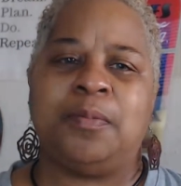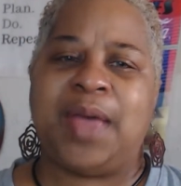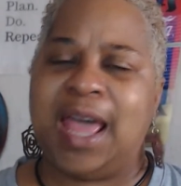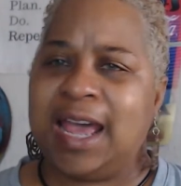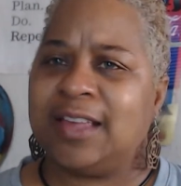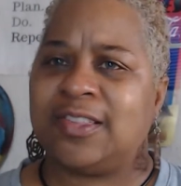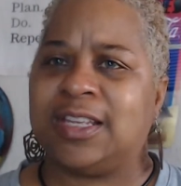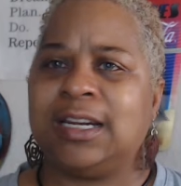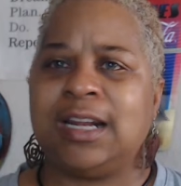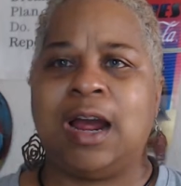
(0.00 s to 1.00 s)
past and
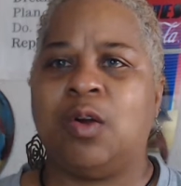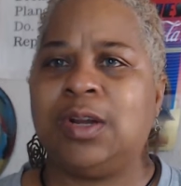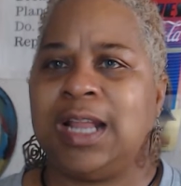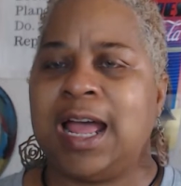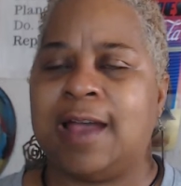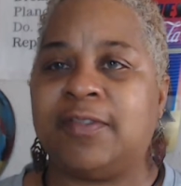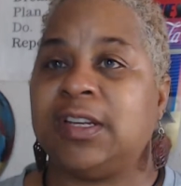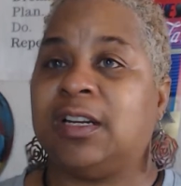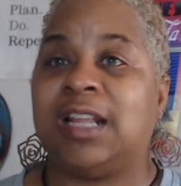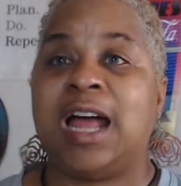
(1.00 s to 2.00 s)
our lives, and a
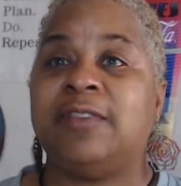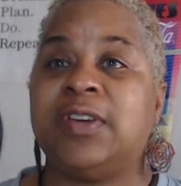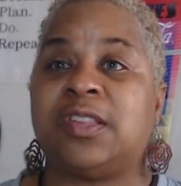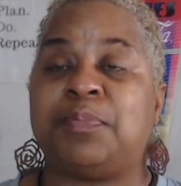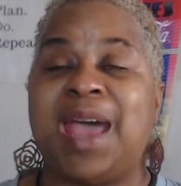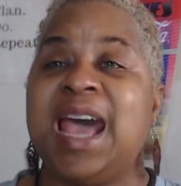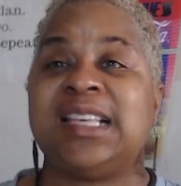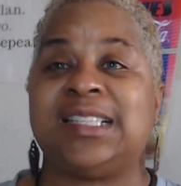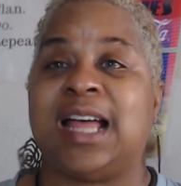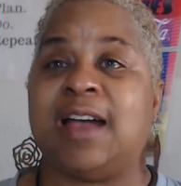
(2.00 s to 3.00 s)
lot of us
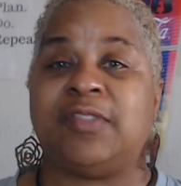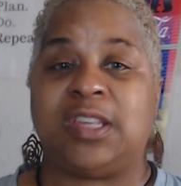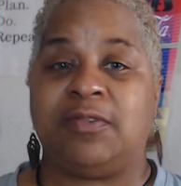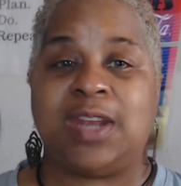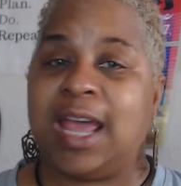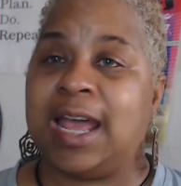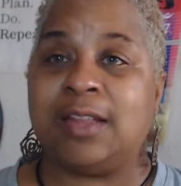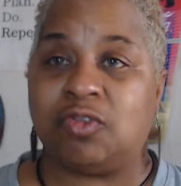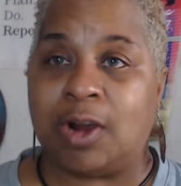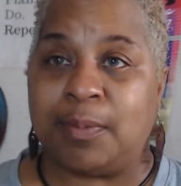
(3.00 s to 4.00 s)
past lives even had
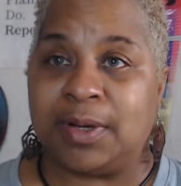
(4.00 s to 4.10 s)
trauma,